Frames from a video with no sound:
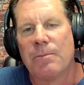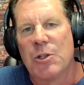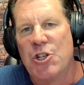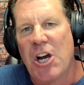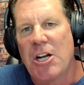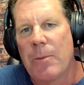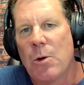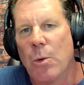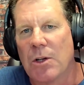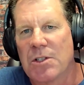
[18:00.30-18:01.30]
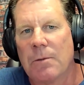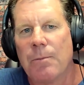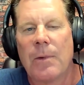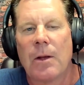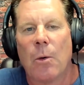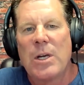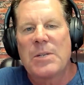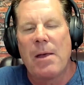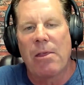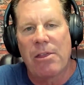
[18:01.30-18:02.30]
J.W. Wilson, we
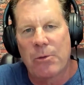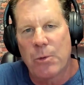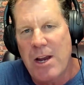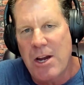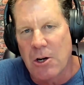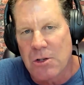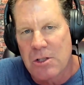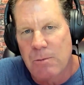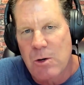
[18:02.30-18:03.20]
spent three years